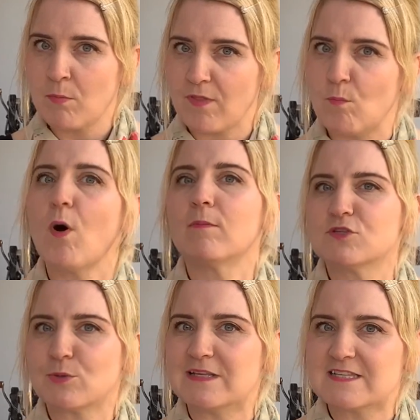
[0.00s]
but then what I'm
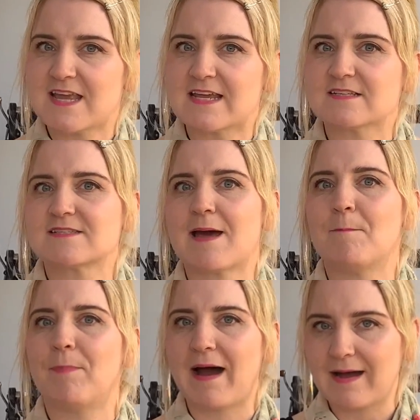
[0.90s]
doing to take a
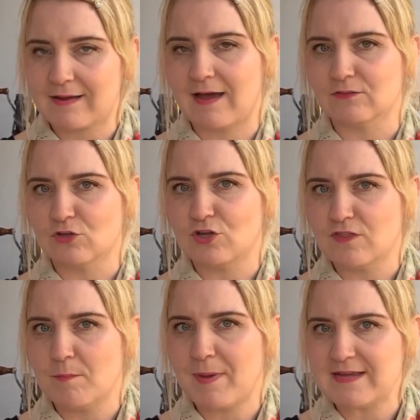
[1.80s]
step back and
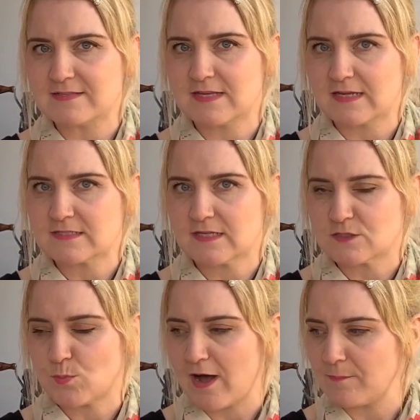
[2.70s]
learn the basics
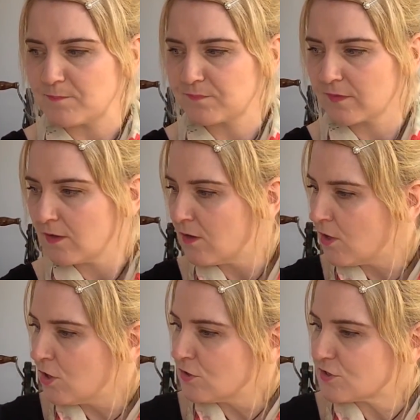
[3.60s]
as well.
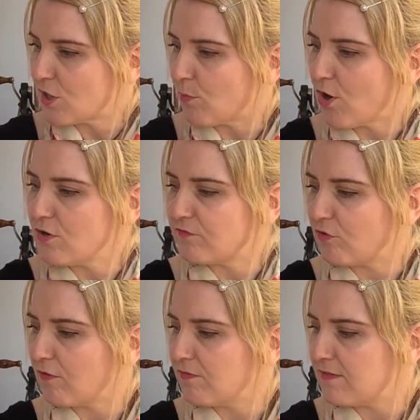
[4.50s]
So over
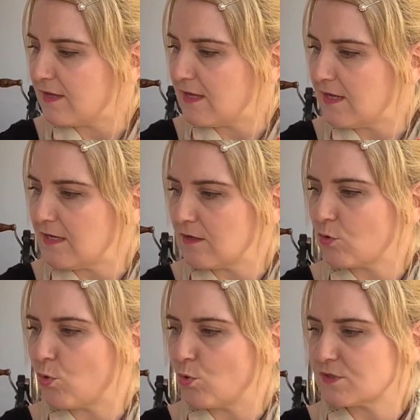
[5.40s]
on the
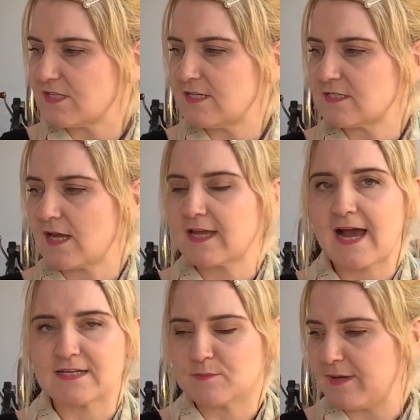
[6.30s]
Corset
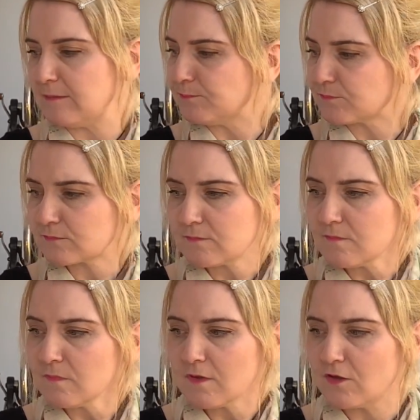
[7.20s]
Academy,
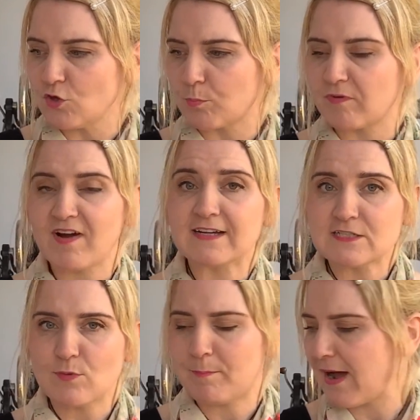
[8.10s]
you're
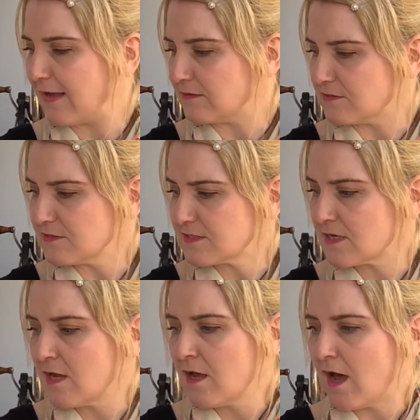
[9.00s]
provided with patterns,
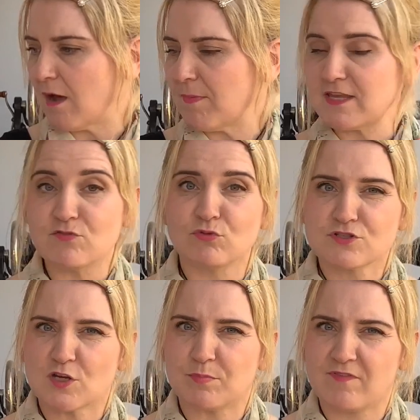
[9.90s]
and you're
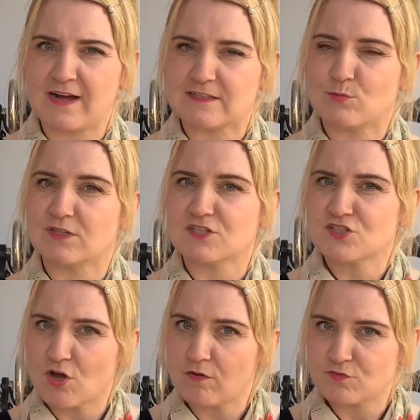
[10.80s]
also provided with a
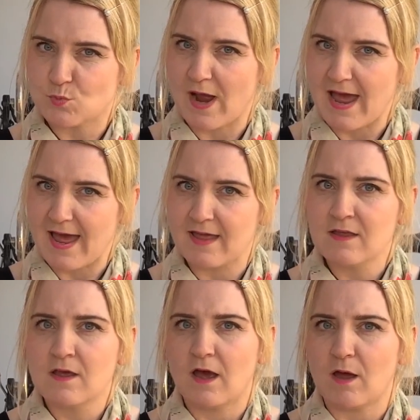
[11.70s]
software
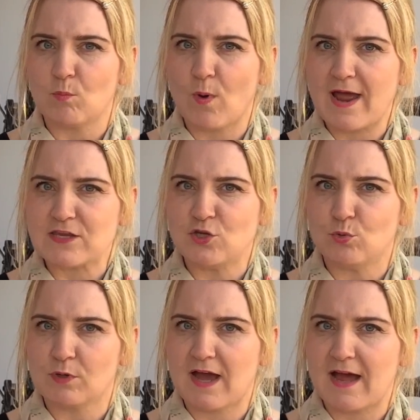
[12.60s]
where you
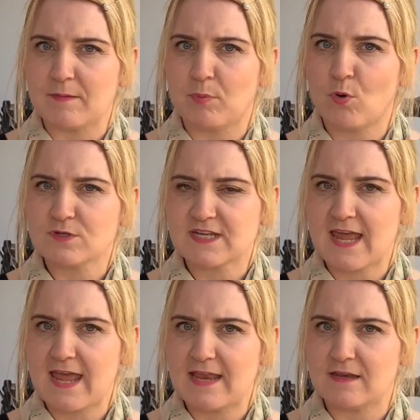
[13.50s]
can put
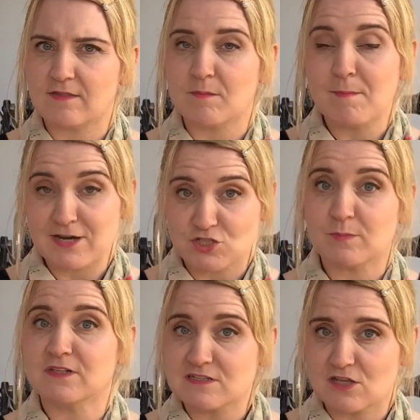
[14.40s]
in the
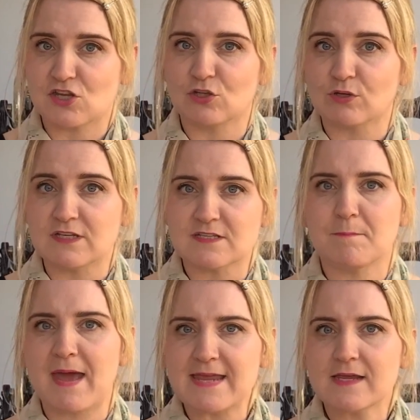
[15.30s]
measurements that you're looking to
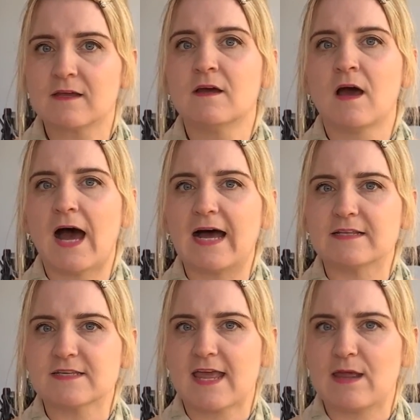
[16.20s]
make,
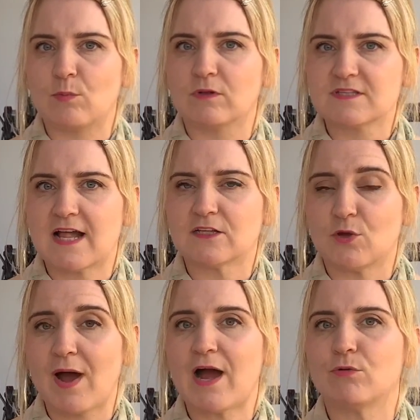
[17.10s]
and it will tell you
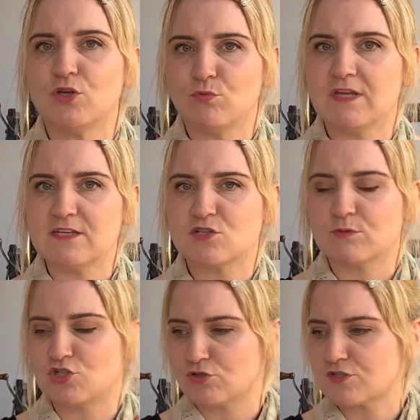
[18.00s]
how you need to
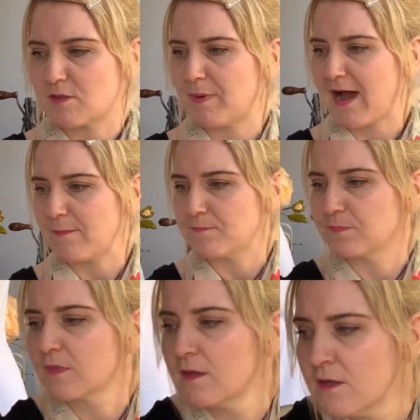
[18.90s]
adjust the pattern.
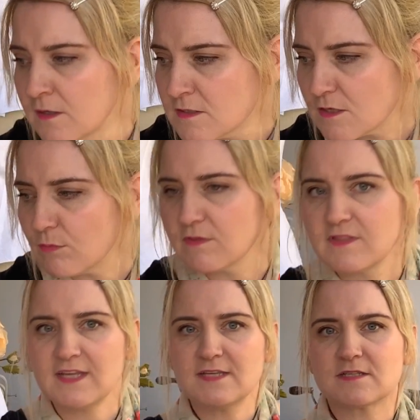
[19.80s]
So
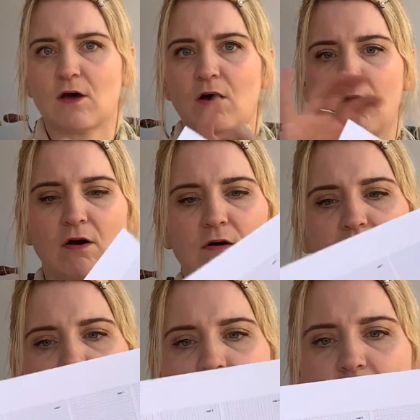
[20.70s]
these are
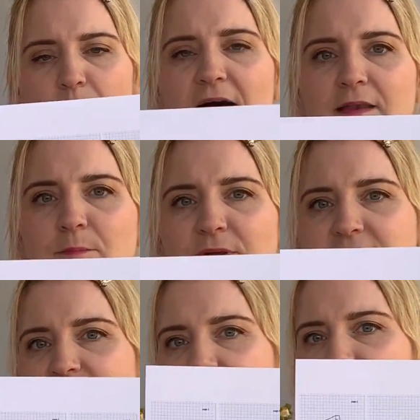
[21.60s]
the pattern
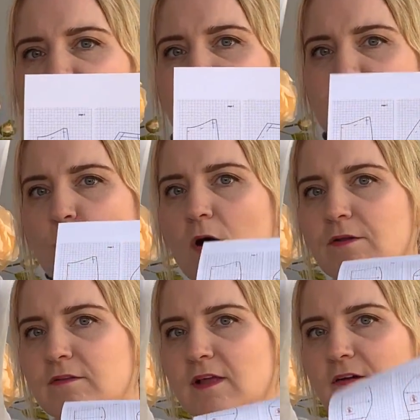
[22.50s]
pieces for this
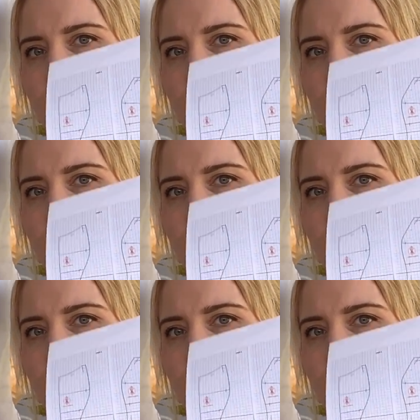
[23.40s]
one that